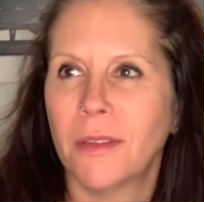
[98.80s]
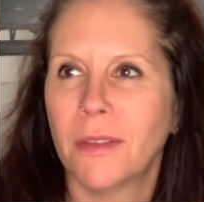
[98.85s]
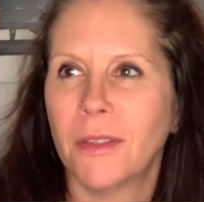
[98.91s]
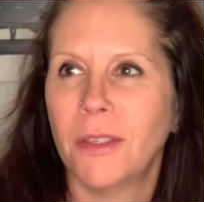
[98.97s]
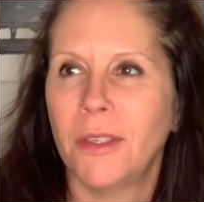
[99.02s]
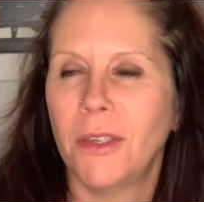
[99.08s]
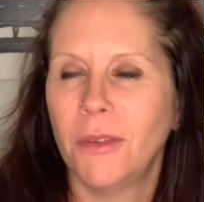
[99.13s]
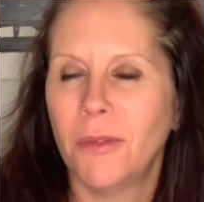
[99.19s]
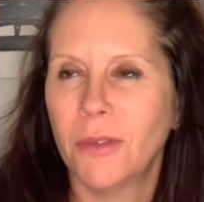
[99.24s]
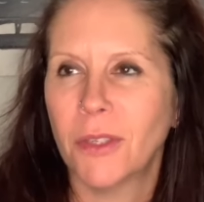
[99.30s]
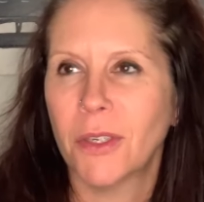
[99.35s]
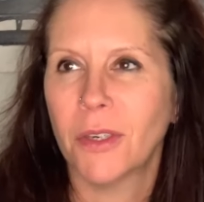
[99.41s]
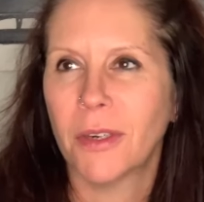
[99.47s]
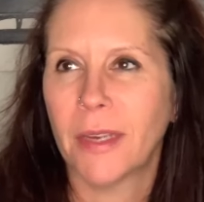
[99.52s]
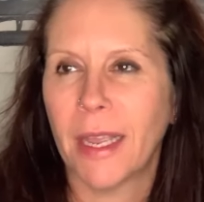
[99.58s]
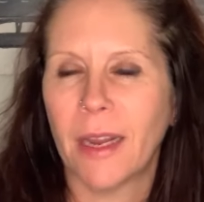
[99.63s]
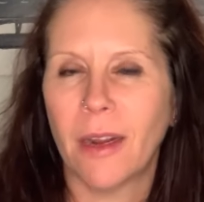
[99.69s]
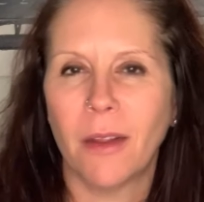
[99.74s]
you
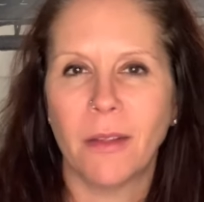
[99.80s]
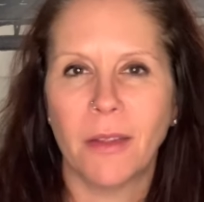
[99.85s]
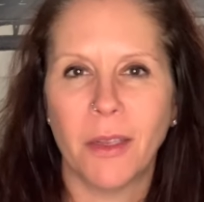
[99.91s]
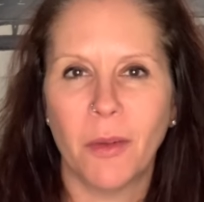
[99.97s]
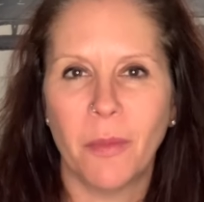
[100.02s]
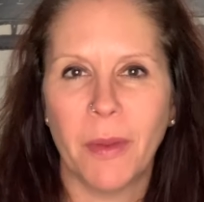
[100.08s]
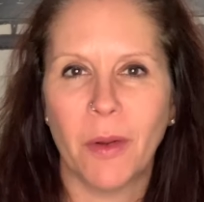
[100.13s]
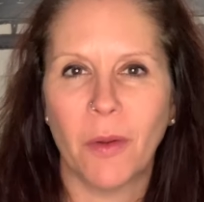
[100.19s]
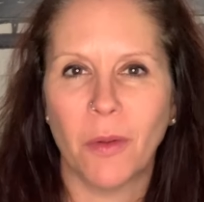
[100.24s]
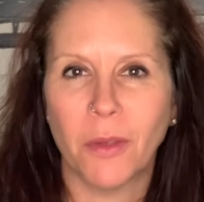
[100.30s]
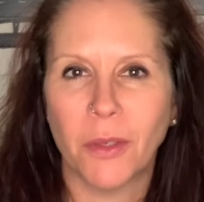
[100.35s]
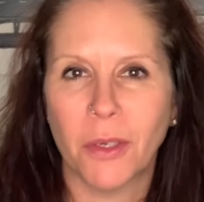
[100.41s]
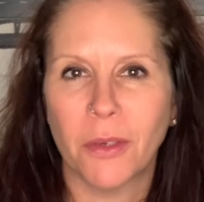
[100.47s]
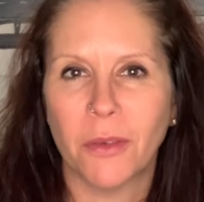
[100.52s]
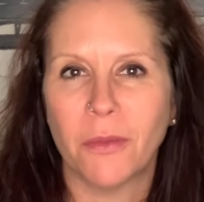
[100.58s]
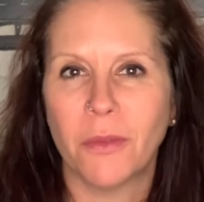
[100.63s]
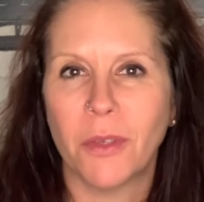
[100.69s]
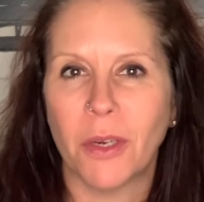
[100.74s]
get a little bit
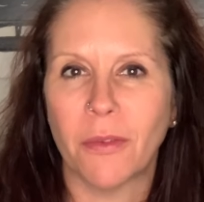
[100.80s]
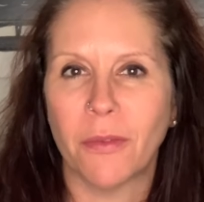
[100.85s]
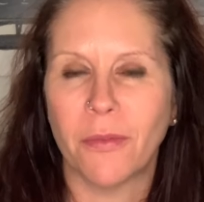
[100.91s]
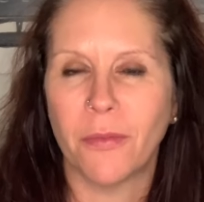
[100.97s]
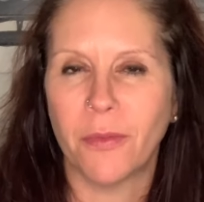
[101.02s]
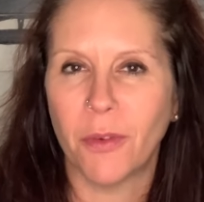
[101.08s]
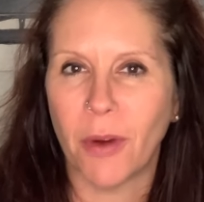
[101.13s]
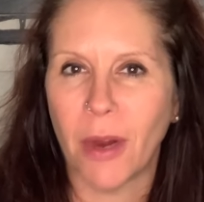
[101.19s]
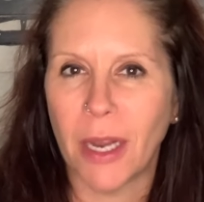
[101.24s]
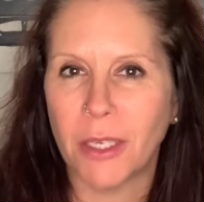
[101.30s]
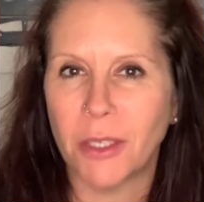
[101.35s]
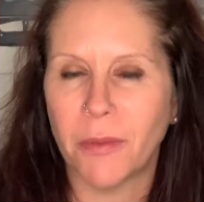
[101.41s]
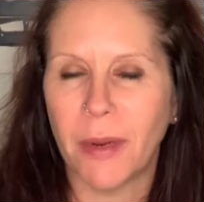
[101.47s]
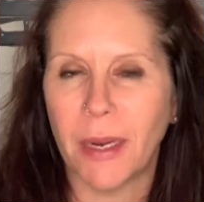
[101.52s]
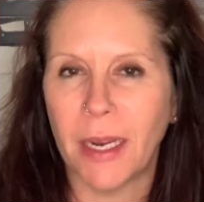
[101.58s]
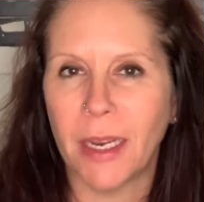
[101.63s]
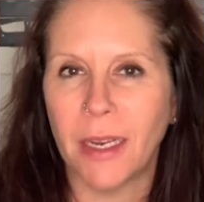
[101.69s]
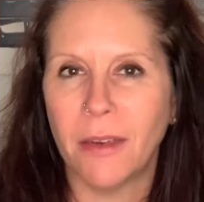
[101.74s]
older, you're
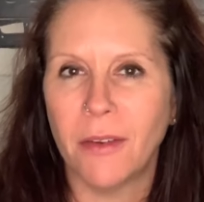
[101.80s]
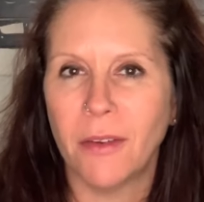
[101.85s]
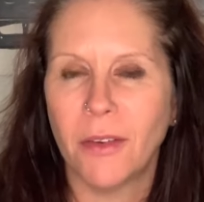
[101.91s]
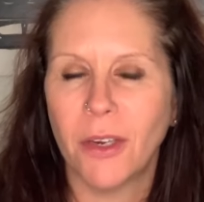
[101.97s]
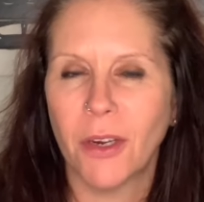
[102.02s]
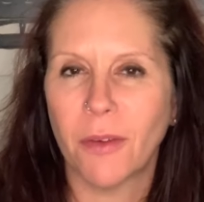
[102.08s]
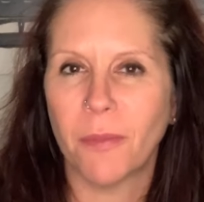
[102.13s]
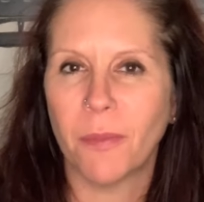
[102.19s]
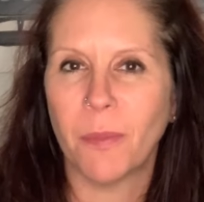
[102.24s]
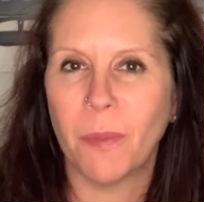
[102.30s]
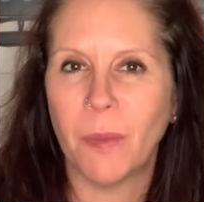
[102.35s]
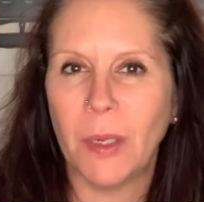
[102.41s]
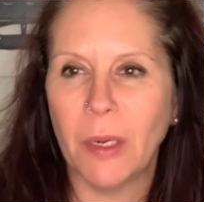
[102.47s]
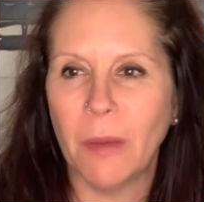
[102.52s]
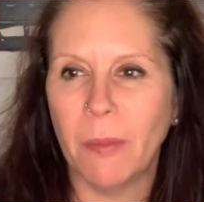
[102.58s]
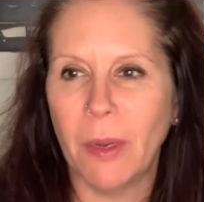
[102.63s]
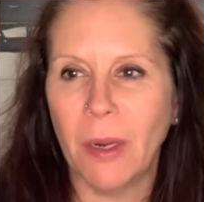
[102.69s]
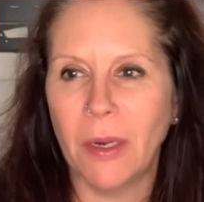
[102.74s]
graduated,
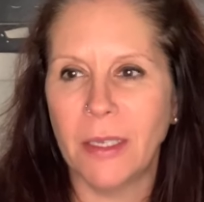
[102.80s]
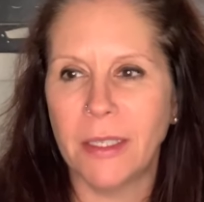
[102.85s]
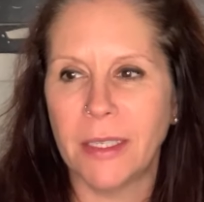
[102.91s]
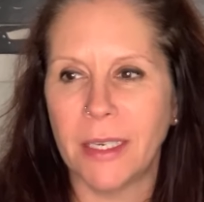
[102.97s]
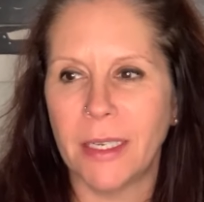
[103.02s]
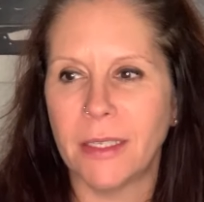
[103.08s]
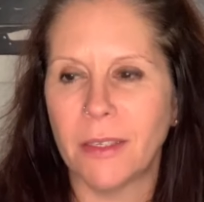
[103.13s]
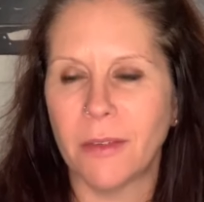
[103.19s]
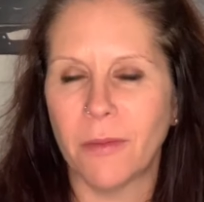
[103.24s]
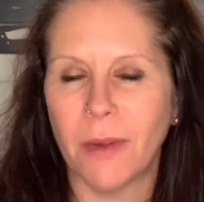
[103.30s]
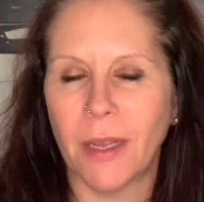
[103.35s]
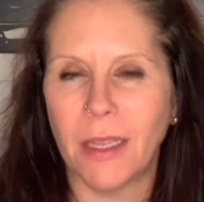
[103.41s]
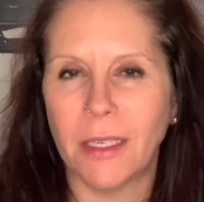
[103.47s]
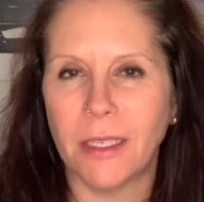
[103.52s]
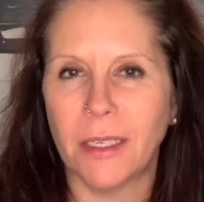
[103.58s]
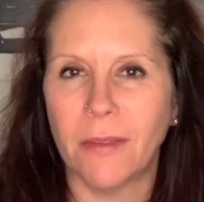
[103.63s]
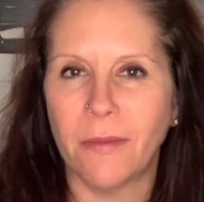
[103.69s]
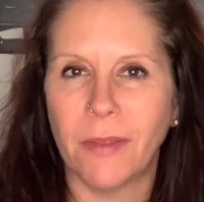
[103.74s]
your body stays in
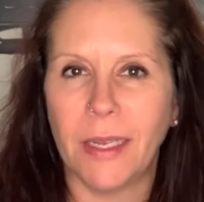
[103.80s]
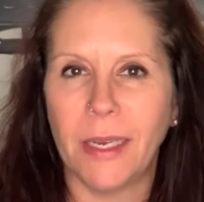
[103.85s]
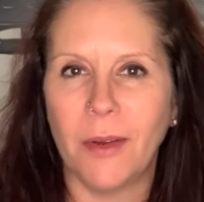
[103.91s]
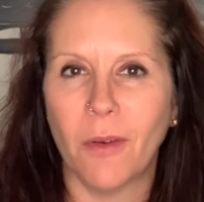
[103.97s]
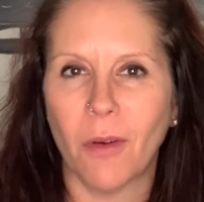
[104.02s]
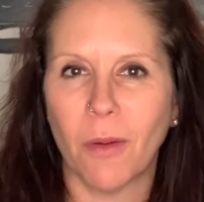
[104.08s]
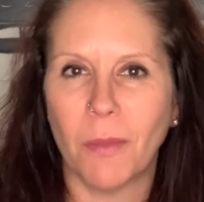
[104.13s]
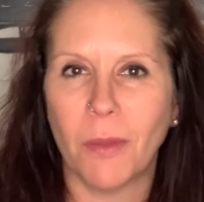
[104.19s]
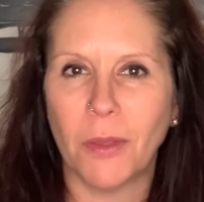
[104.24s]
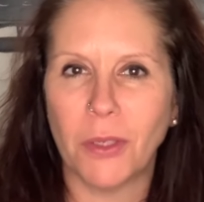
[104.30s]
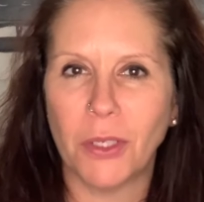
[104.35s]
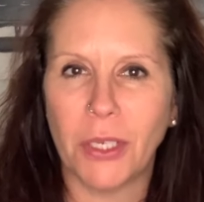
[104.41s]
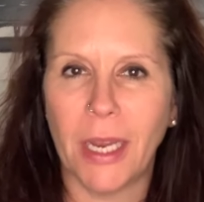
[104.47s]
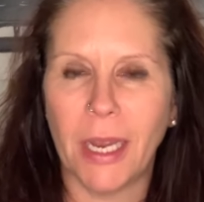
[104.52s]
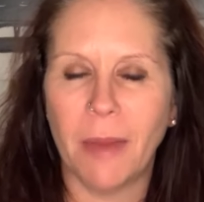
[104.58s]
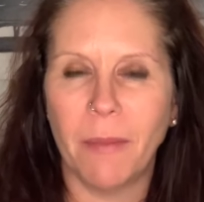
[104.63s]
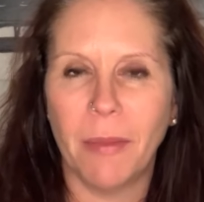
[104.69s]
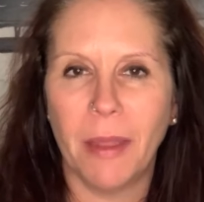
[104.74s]
relatively normal
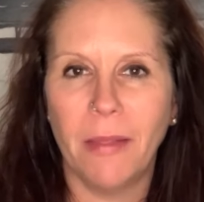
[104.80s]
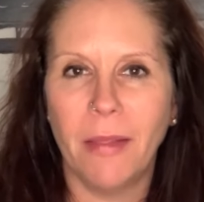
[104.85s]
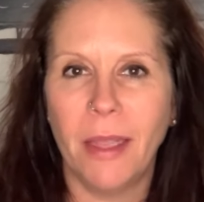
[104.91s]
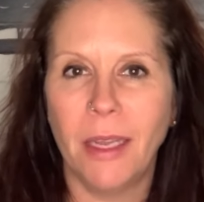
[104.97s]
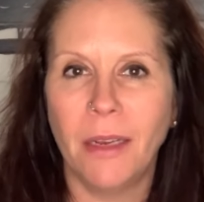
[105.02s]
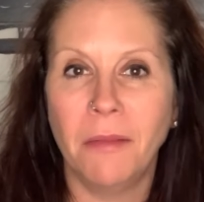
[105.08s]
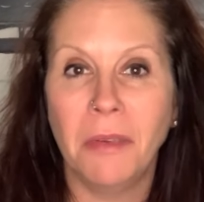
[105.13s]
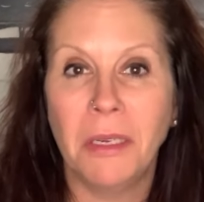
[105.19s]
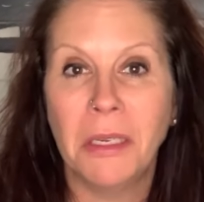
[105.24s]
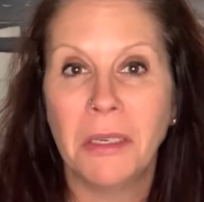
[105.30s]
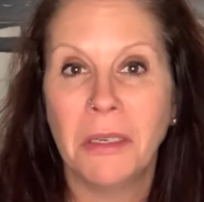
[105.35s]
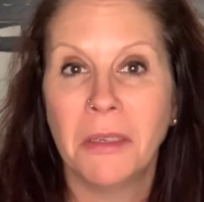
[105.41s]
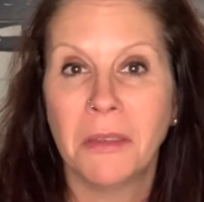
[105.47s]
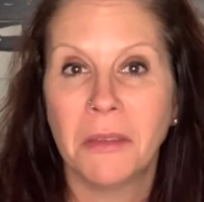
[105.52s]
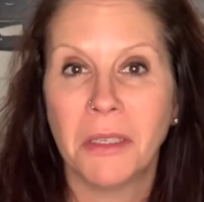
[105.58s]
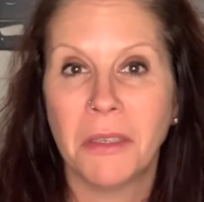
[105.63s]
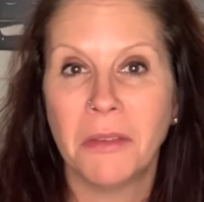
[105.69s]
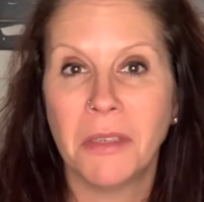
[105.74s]
shape. And then
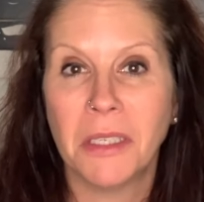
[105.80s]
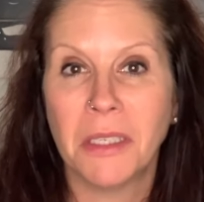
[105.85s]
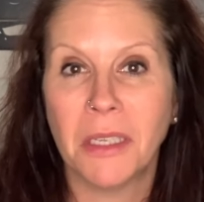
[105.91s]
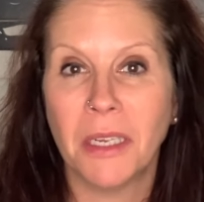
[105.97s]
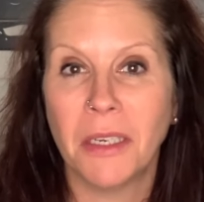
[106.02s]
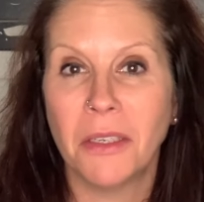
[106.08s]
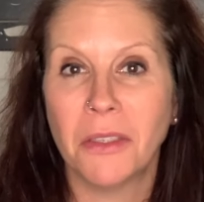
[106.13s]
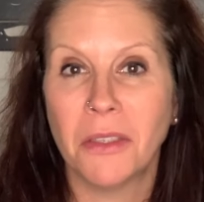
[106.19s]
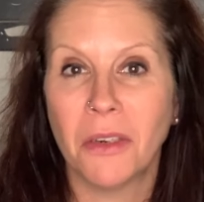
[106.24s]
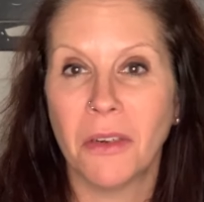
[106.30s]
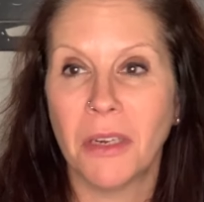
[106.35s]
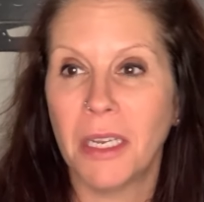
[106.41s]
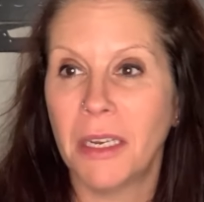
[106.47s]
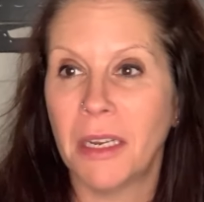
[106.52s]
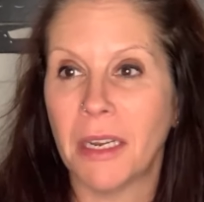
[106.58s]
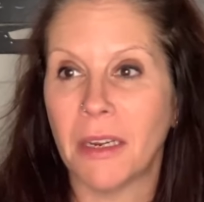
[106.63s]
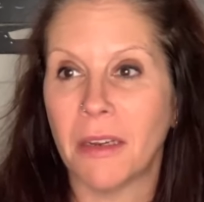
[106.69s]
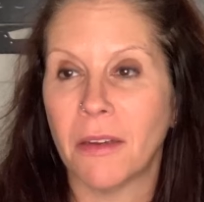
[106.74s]
you decide to start
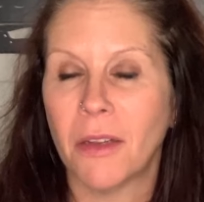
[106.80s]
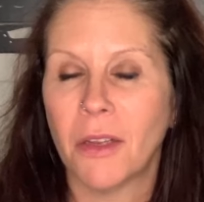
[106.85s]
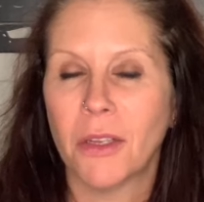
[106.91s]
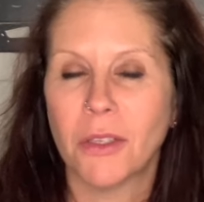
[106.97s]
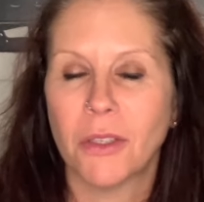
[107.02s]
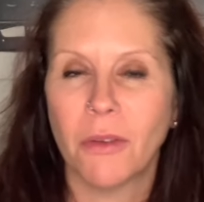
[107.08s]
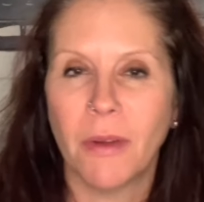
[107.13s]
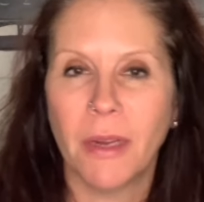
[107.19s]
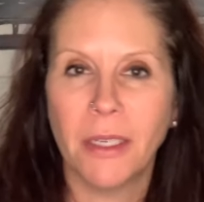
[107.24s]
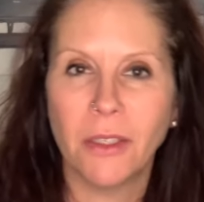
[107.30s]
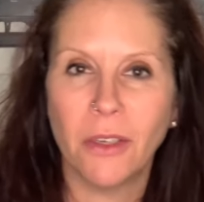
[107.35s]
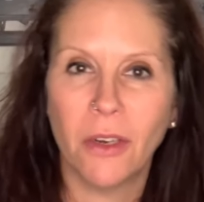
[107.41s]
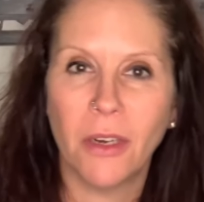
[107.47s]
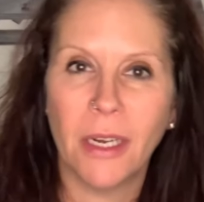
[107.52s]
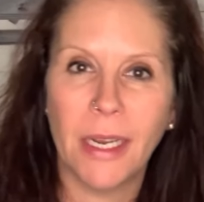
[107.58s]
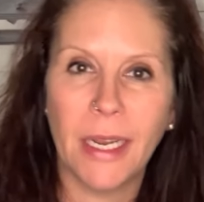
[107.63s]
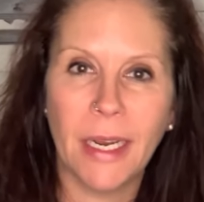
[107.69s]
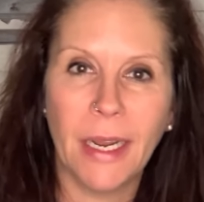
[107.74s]
eating. So I
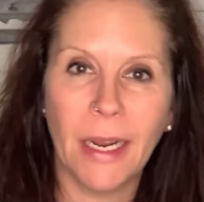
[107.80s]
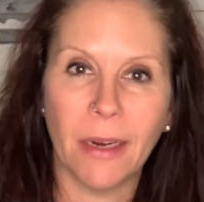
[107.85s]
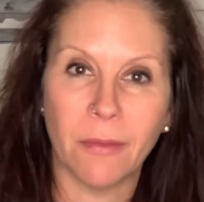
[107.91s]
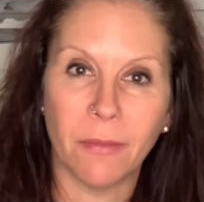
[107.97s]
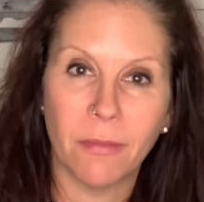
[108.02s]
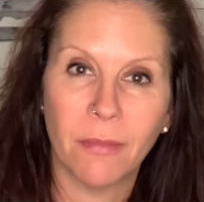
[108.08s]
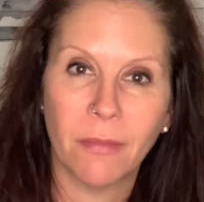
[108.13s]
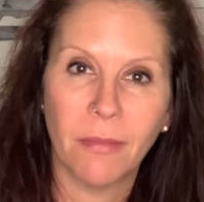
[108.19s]
started eating.